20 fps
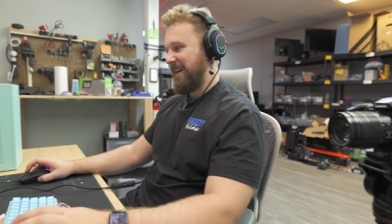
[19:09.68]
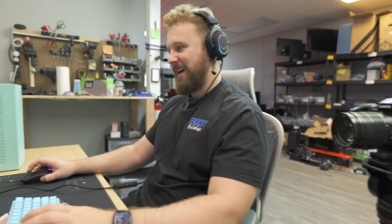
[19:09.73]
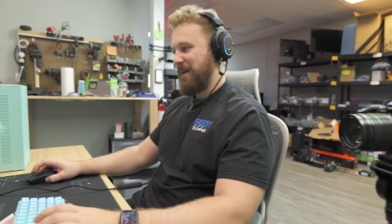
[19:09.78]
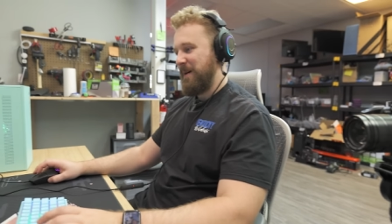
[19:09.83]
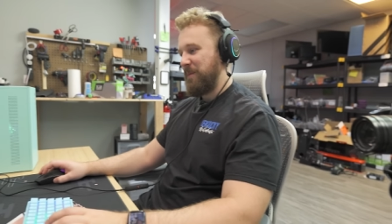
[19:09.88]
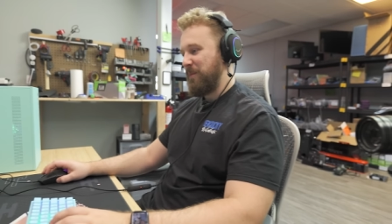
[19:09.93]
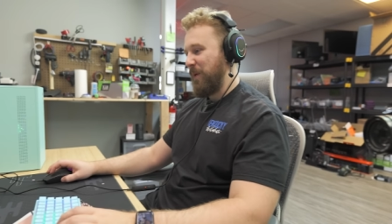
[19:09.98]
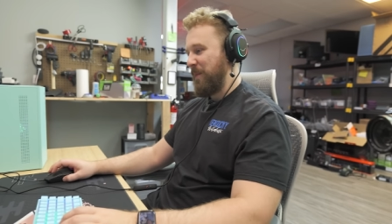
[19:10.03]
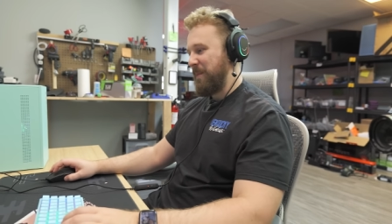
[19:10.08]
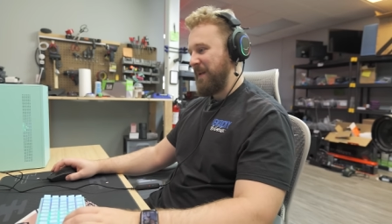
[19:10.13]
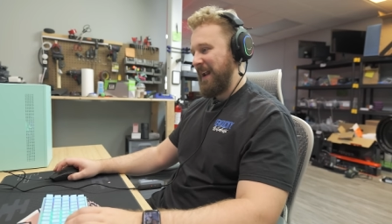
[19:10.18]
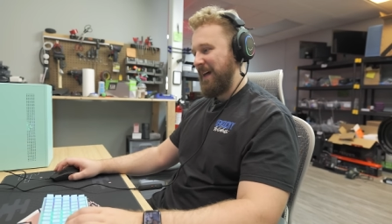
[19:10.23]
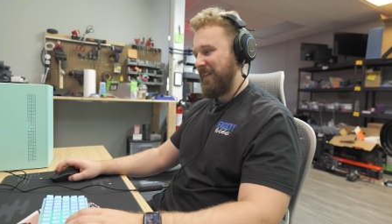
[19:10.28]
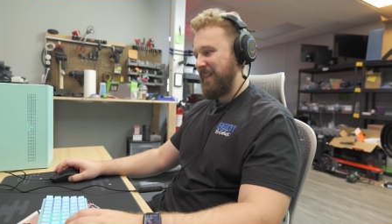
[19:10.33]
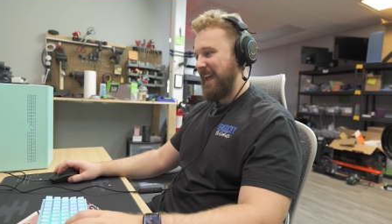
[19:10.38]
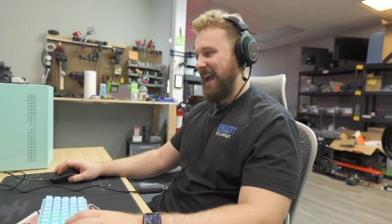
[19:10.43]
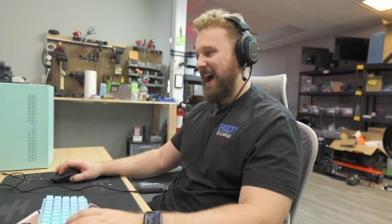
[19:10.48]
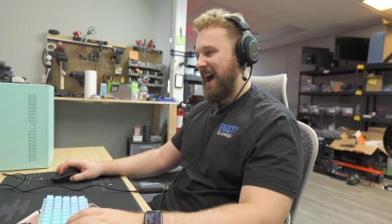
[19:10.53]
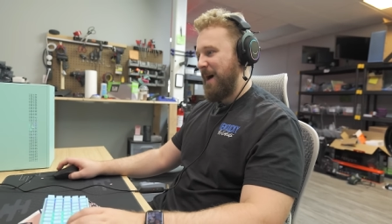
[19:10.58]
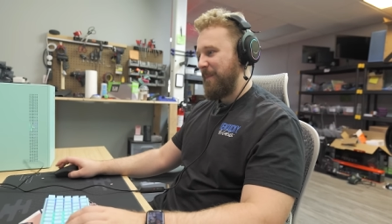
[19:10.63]
I'm uh, whipping out
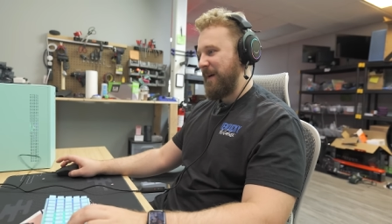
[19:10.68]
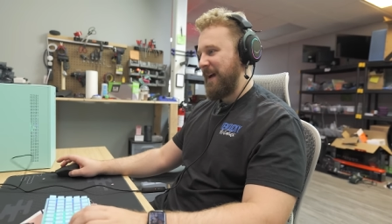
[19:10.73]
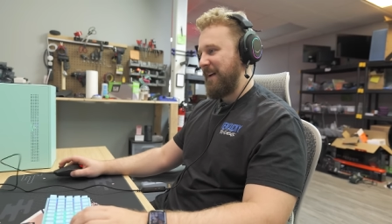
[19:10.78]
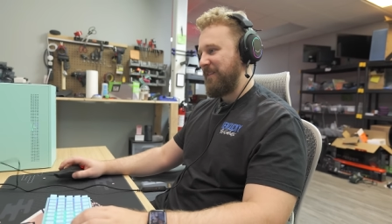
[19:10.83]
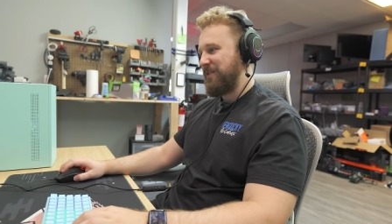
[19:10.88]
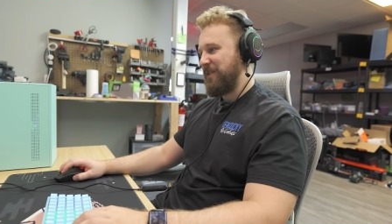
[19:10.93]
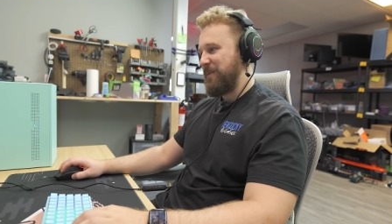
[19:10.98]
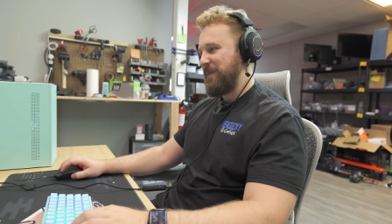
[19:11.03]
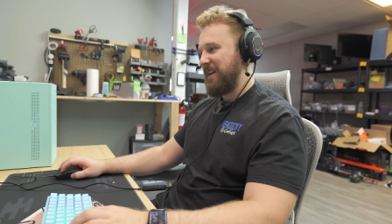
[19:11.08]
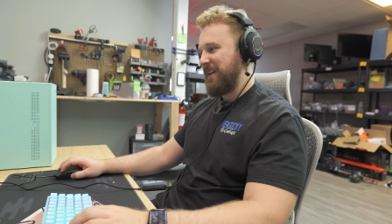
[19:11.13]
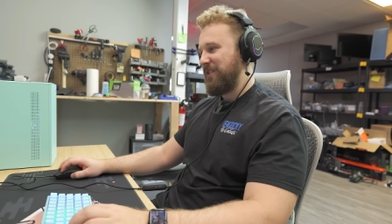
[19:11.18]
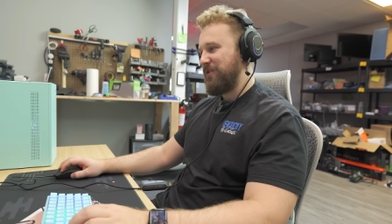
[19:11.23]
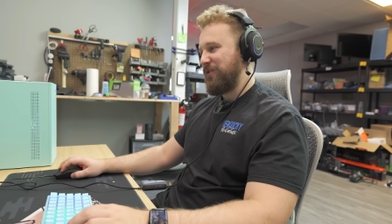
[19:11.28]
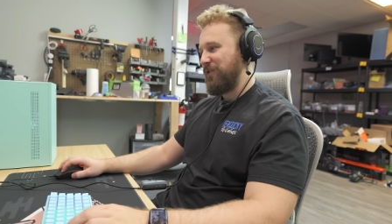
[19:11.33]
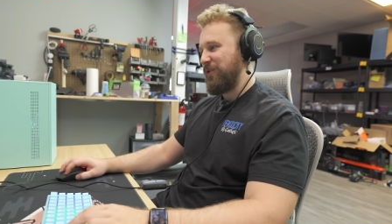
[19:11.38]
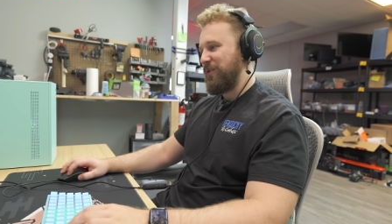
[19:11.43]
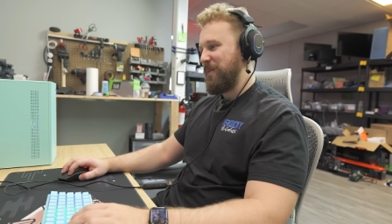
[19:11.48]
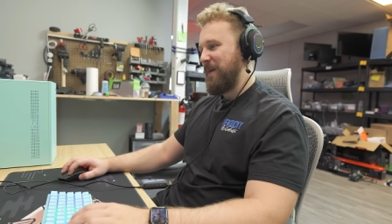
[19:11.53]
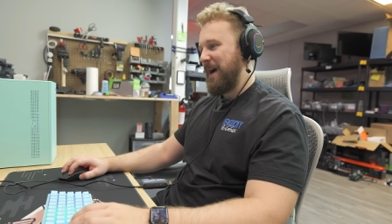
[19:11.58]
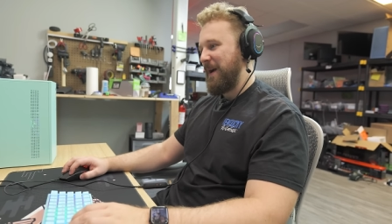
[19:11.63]
the op. I have to be
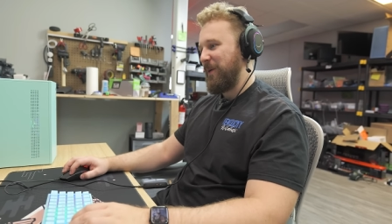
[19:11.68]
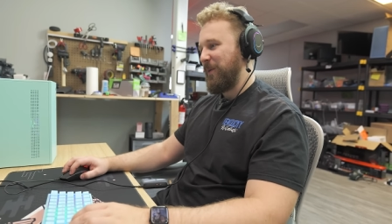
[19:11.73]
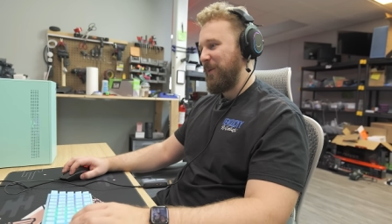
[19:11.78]
true to my